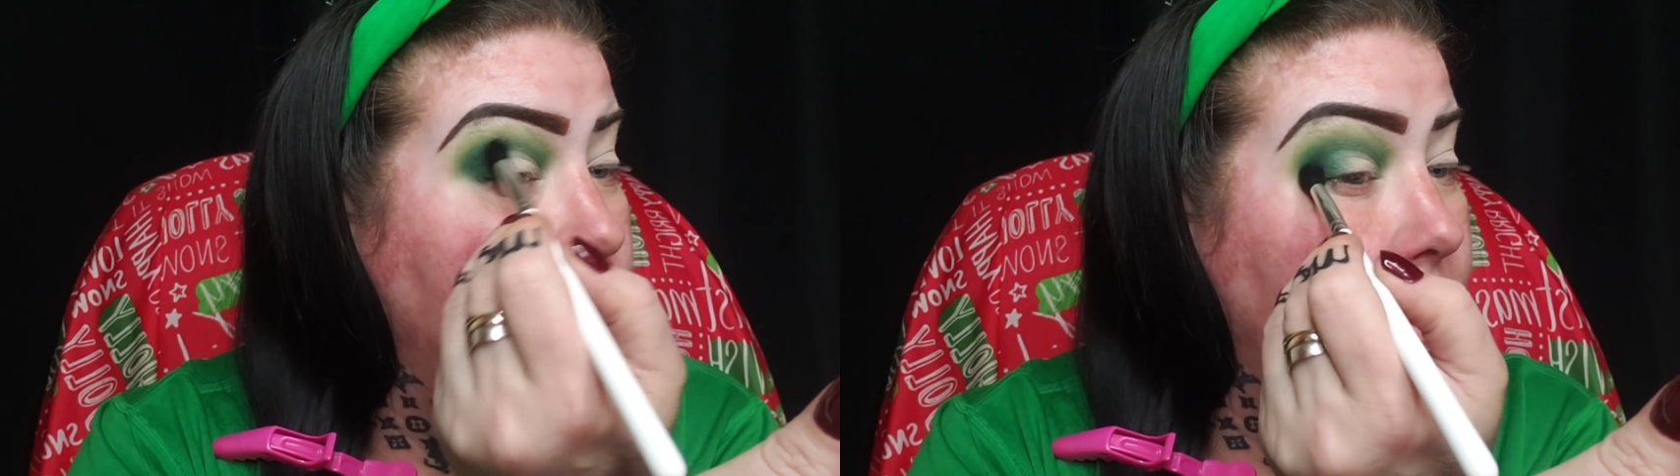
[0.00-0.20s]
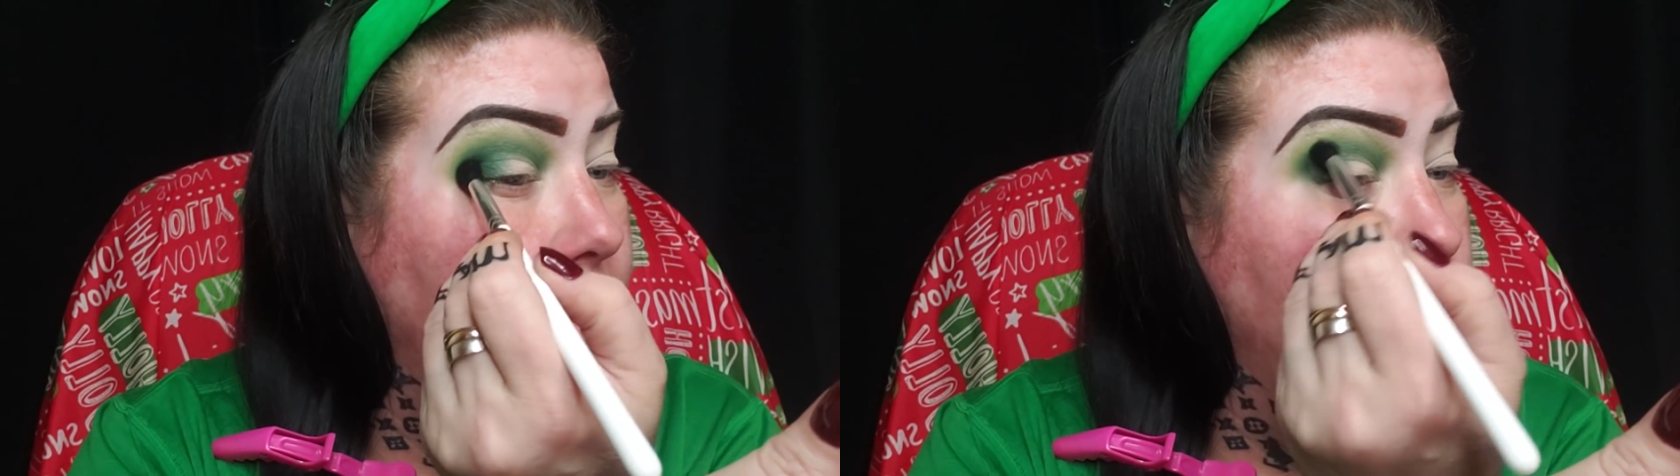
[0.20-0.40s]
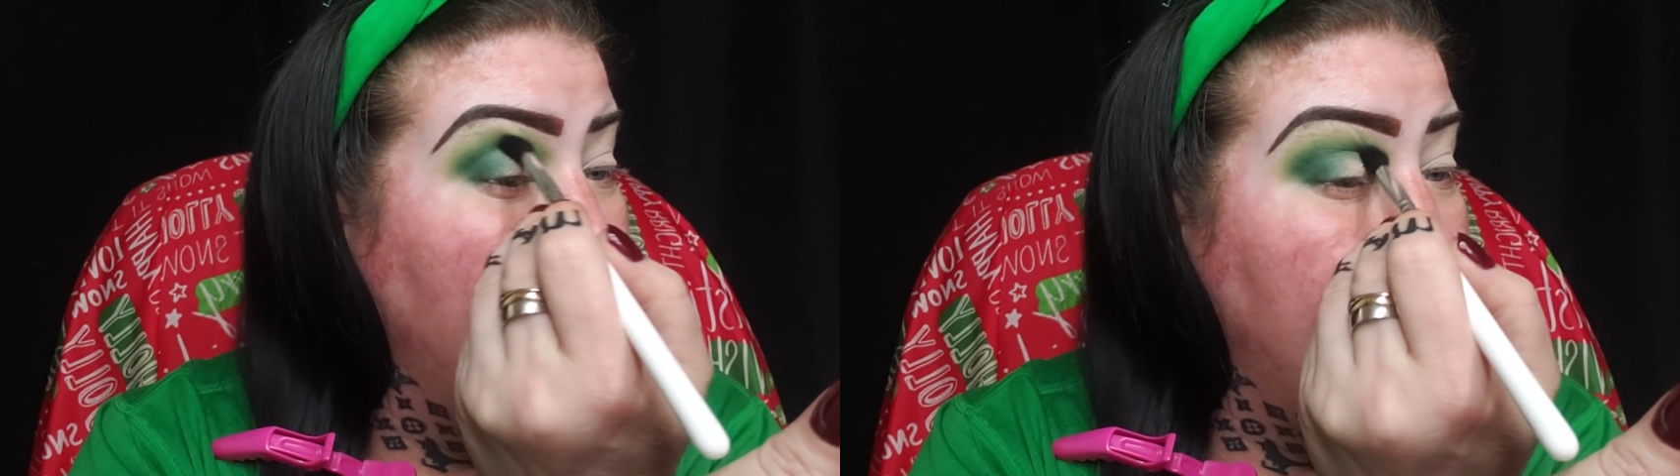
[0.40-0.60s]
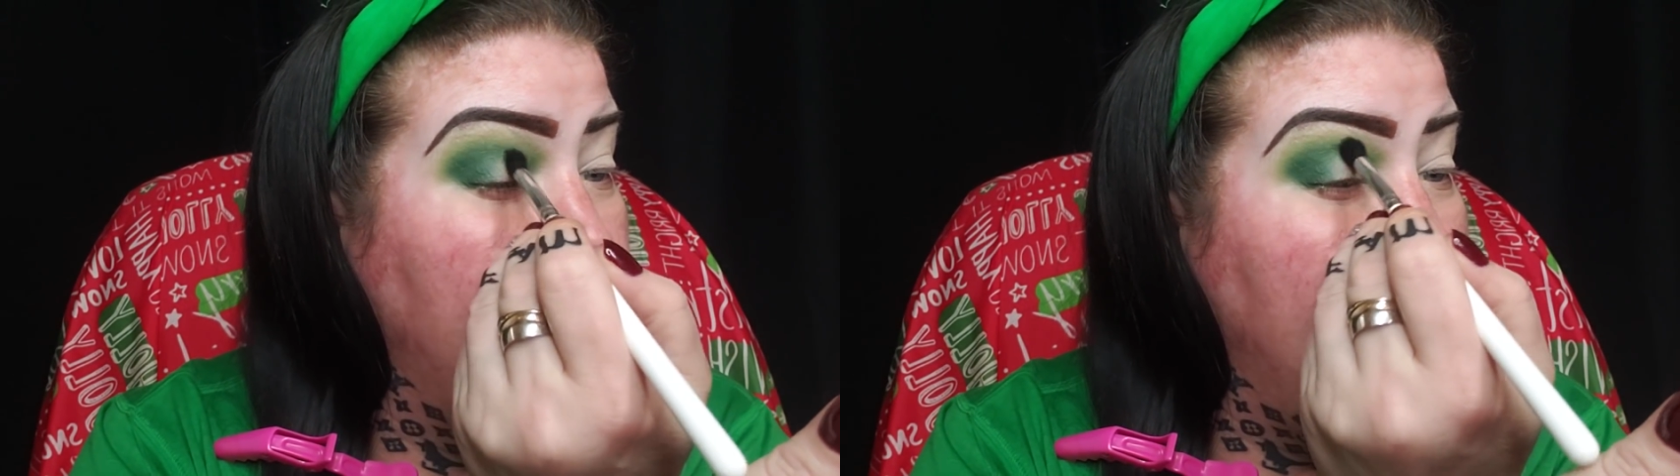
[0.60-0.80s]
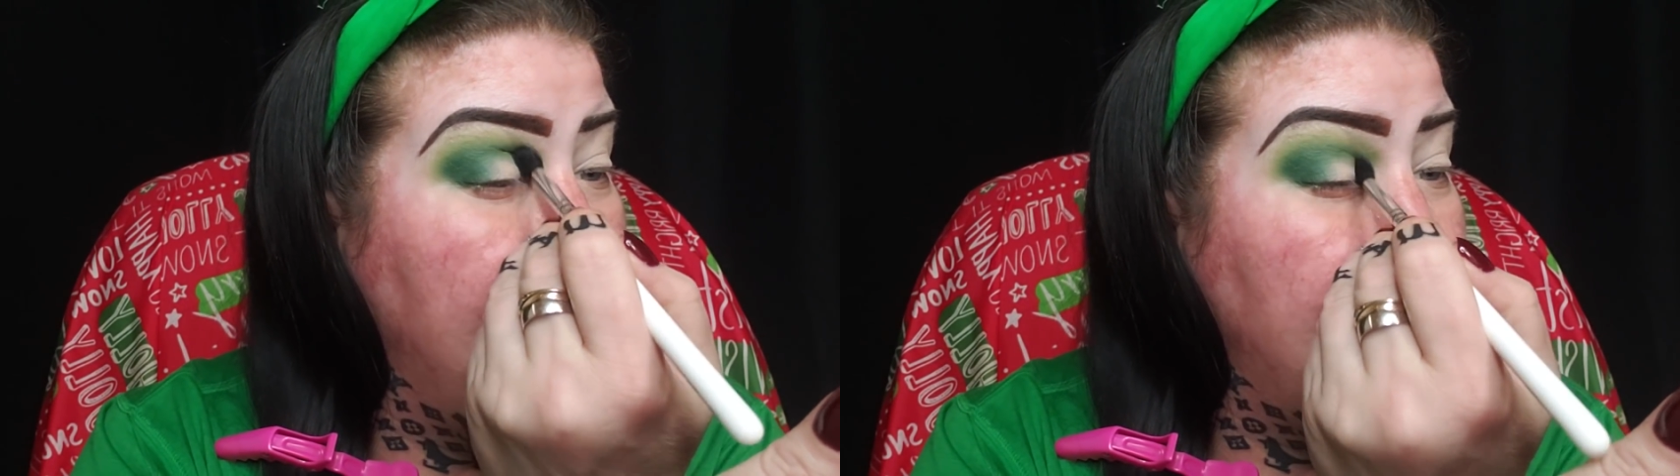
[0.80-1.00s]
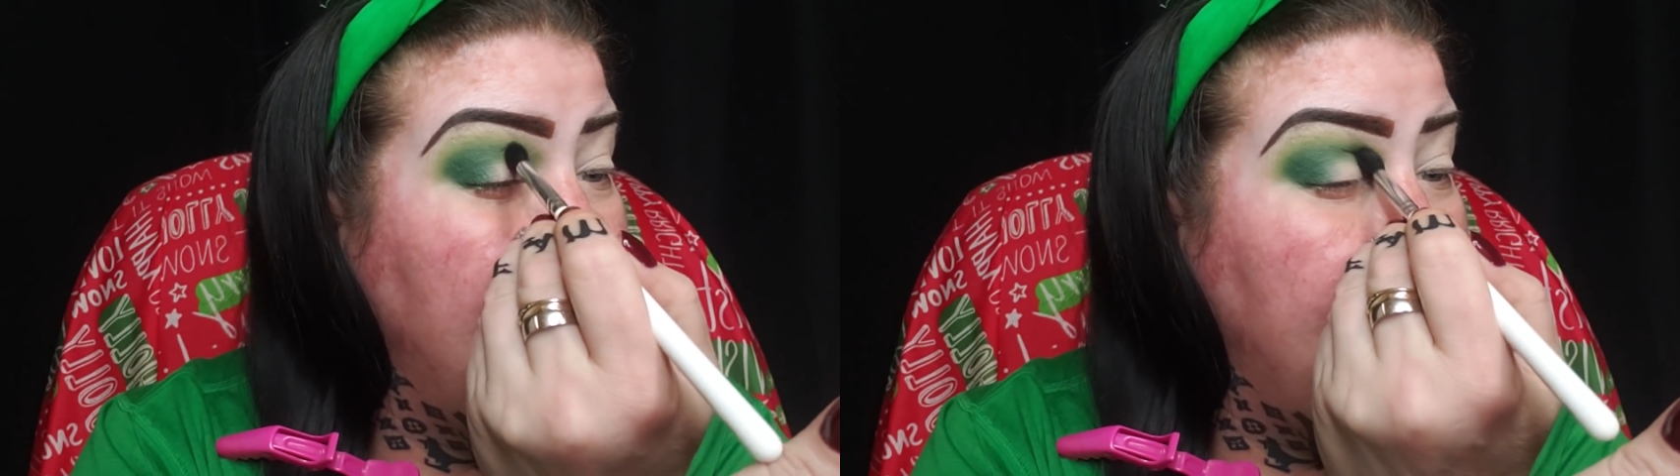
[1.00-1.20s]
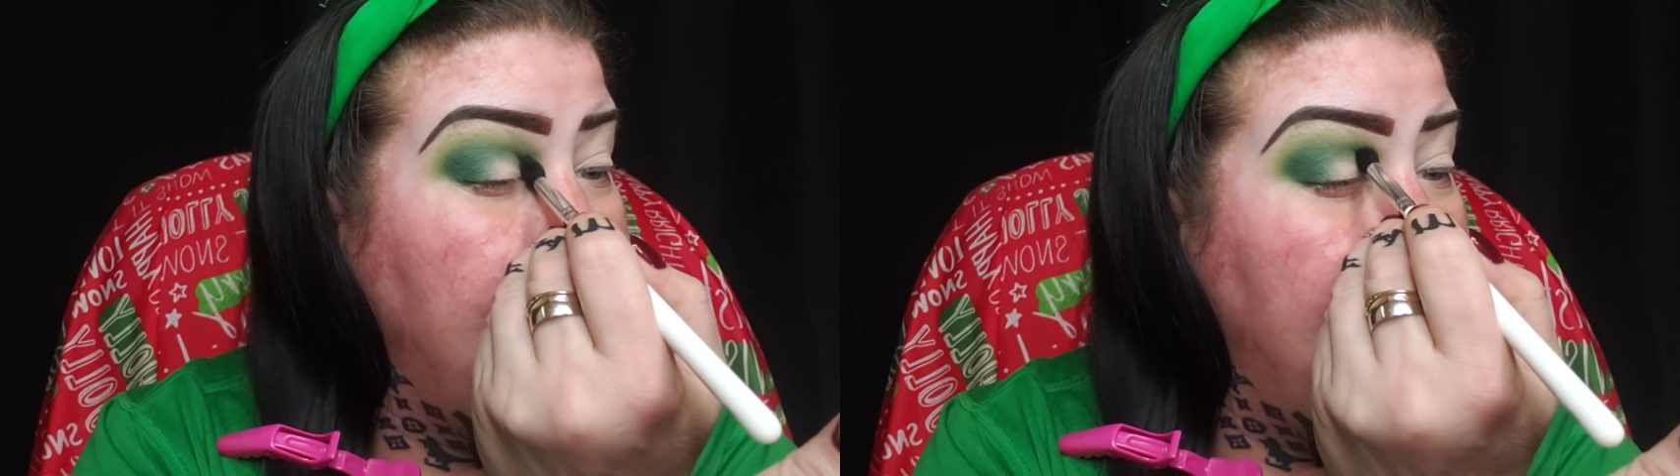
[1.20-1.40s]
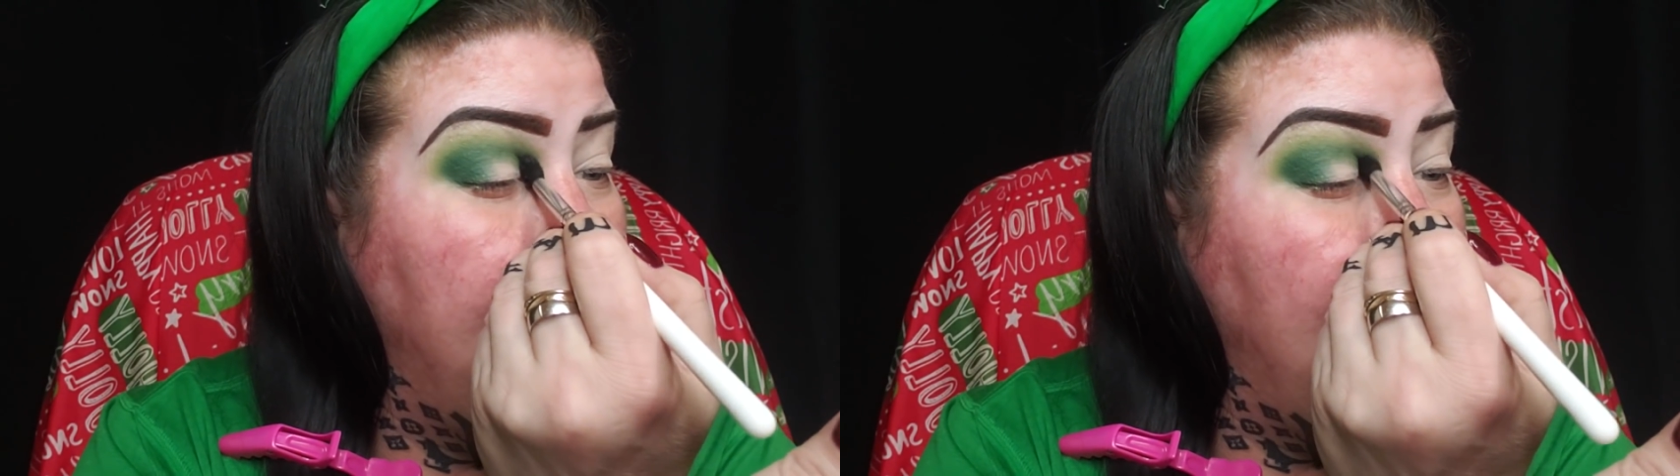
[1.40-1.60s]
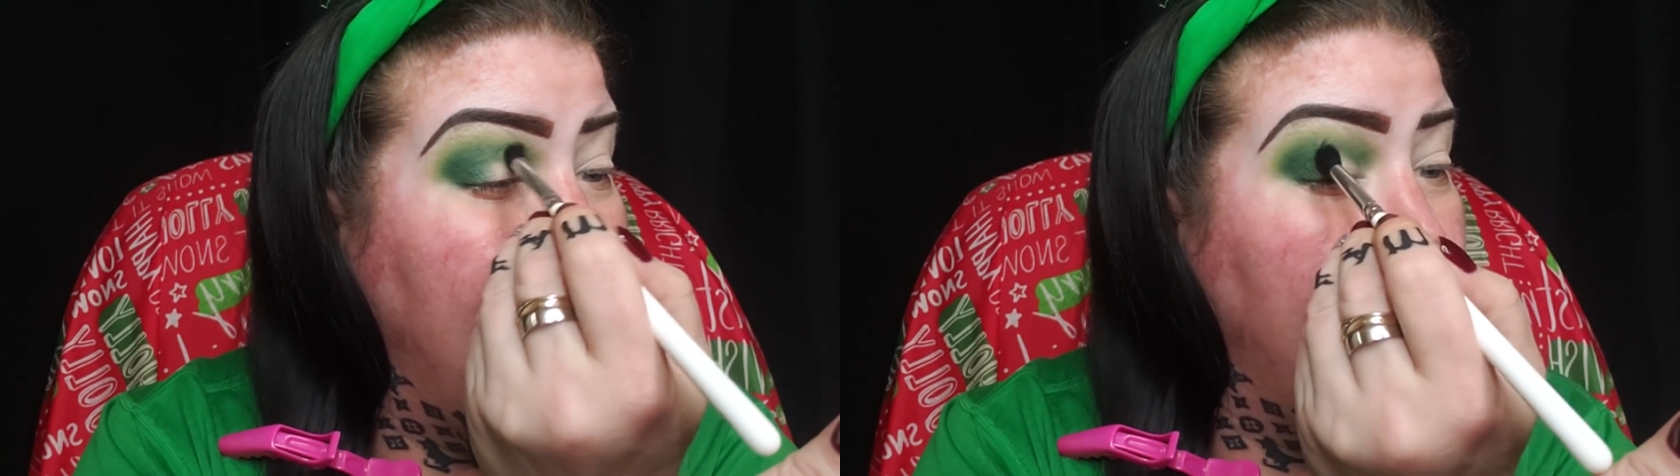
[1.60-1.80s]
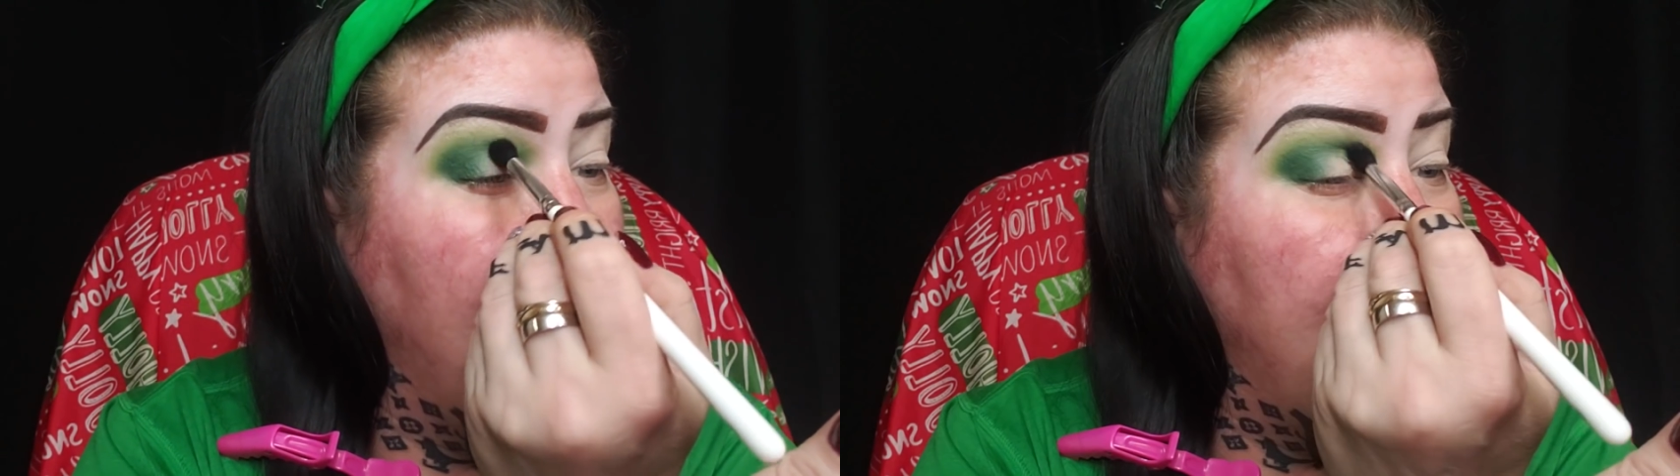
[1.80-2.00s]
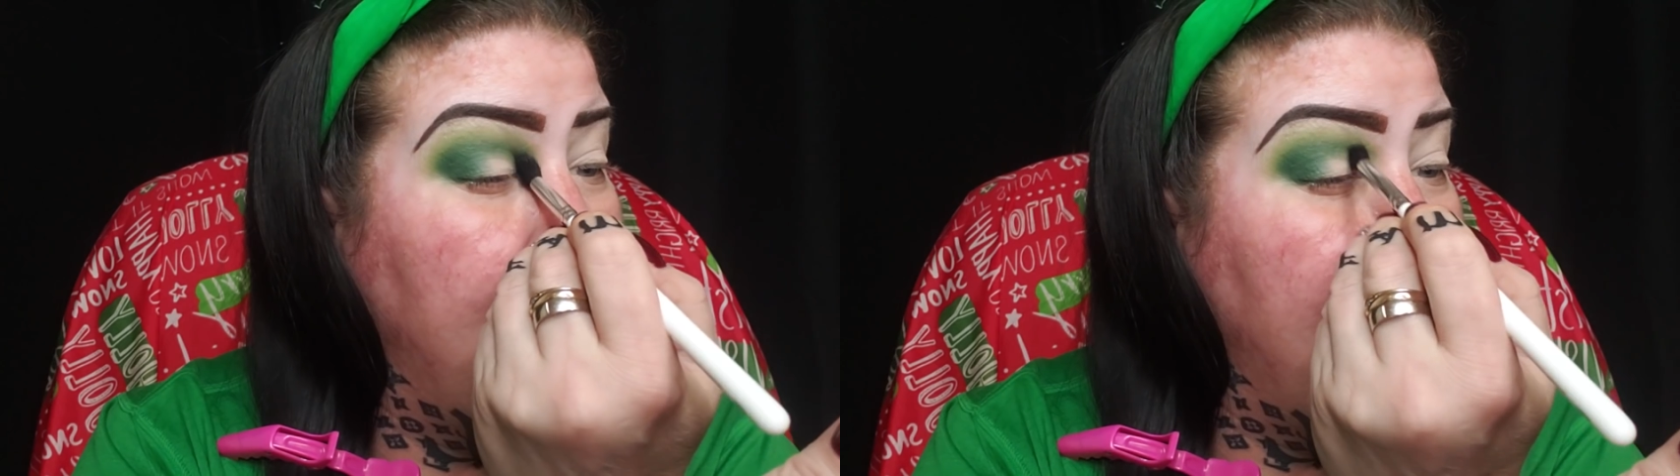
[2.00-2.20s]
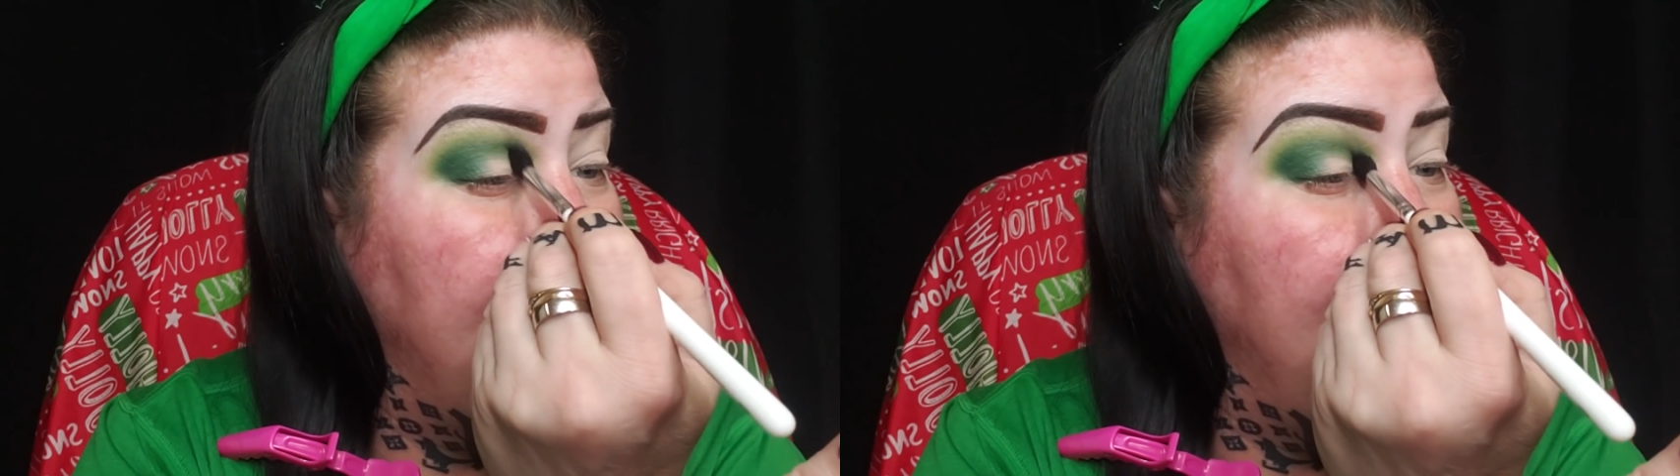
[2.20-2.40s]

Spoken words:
It's more or less just being careful with these